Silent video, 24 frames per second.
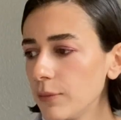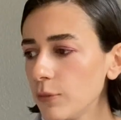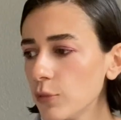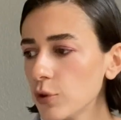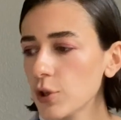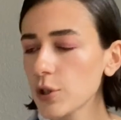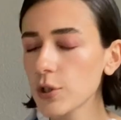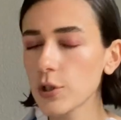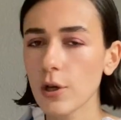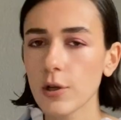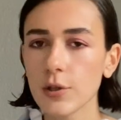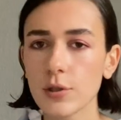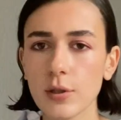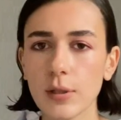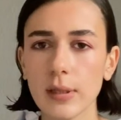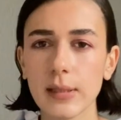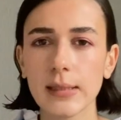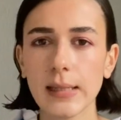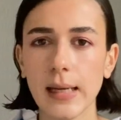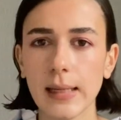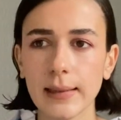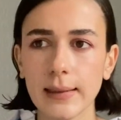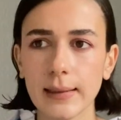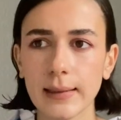which is also an
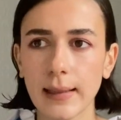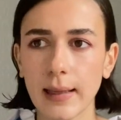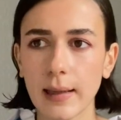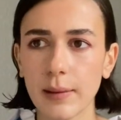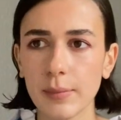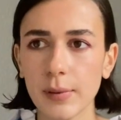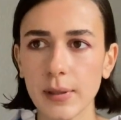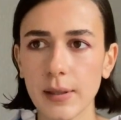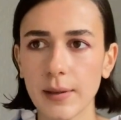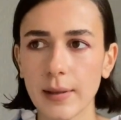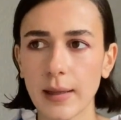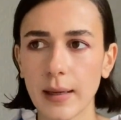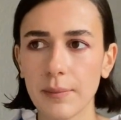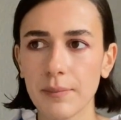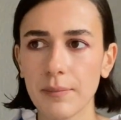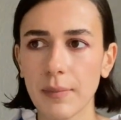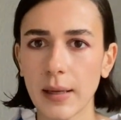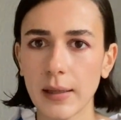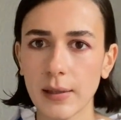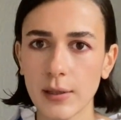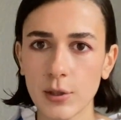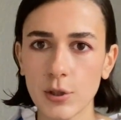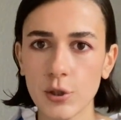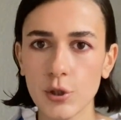Italian label that
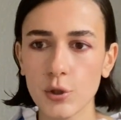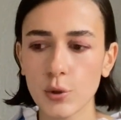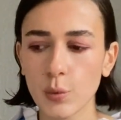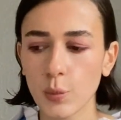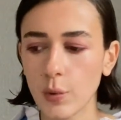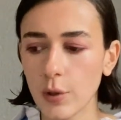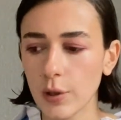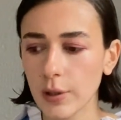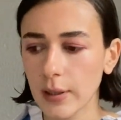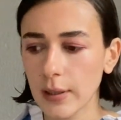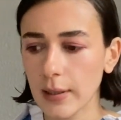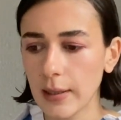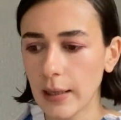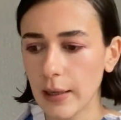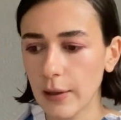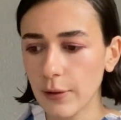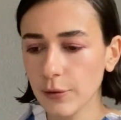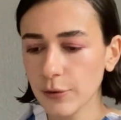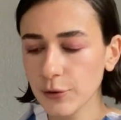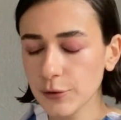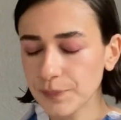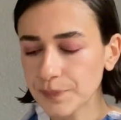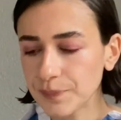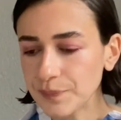managed to work it
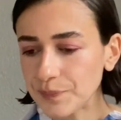out.